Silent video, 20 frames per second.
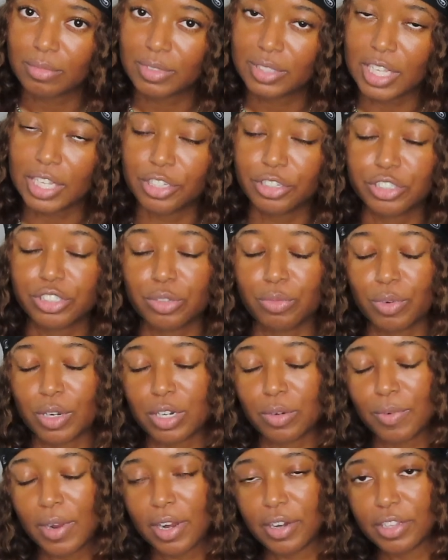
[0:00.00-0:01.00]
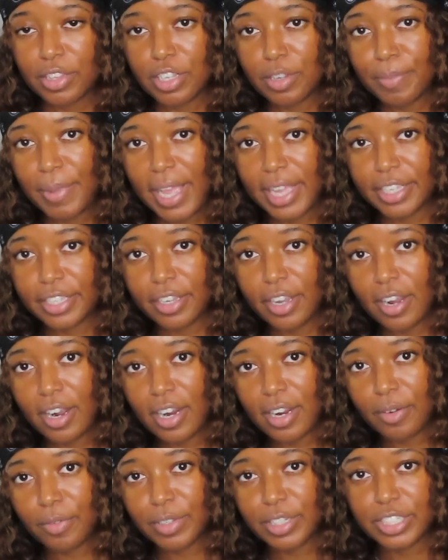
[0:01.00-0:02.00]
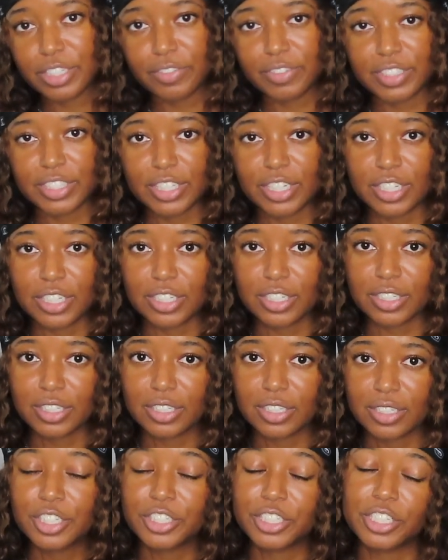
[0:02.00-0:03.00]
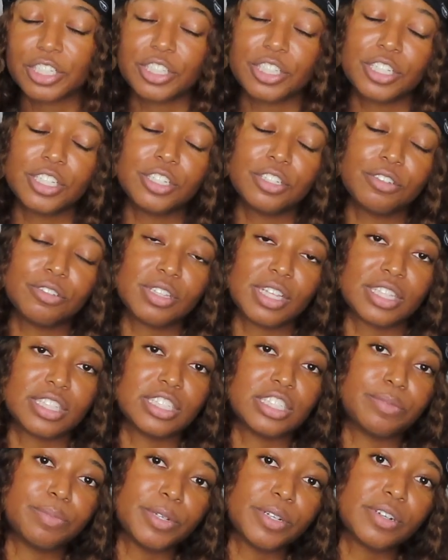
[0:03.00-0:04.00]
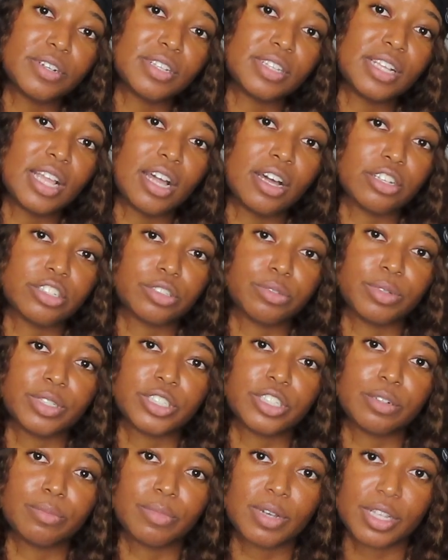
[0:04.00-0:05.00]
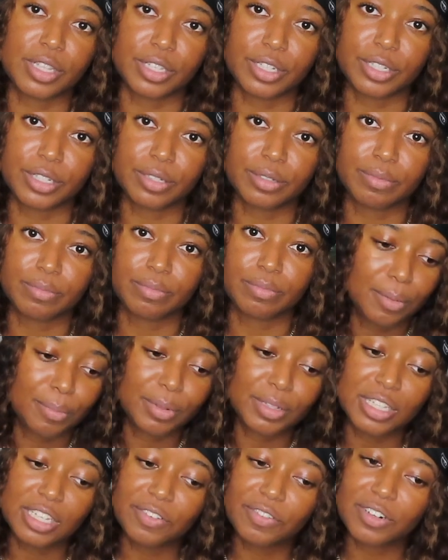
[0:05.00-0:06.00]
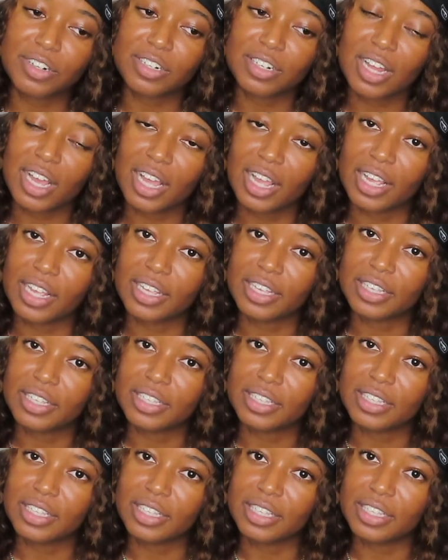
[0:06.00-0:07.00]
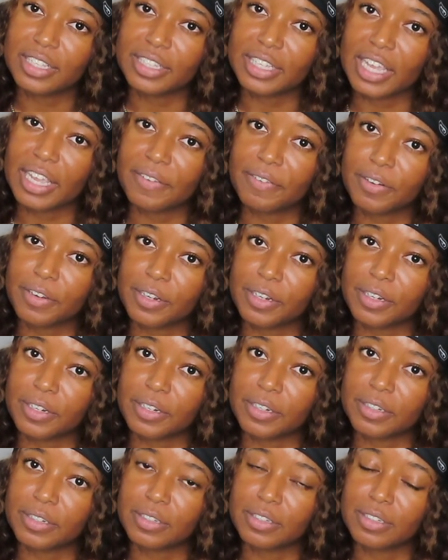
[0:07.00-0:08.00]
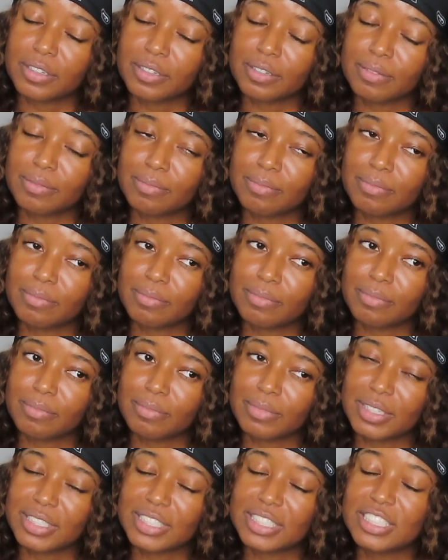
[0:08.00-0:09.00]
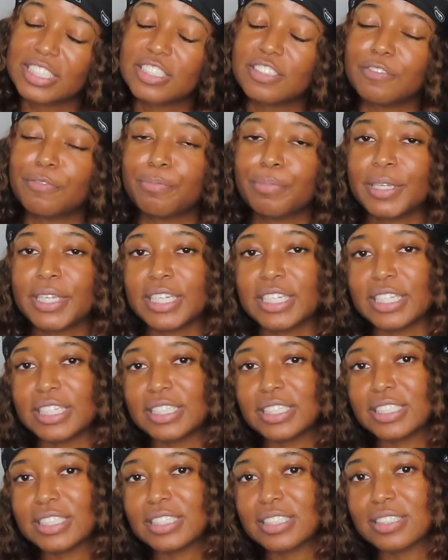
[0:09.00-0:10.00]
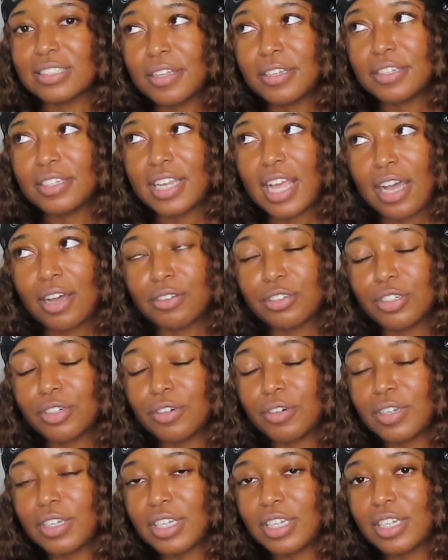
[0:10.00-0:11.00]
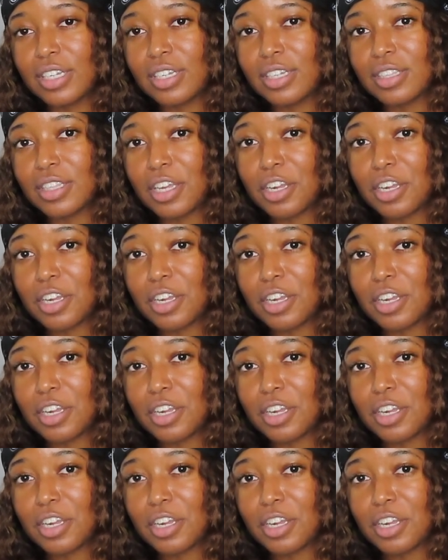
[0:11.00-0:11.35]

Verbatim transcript: that used to run around in their backyard when she was young. She then knew that the spirit of the house was her mother. Believe it or not, it gave her a sense of peace, now knowing.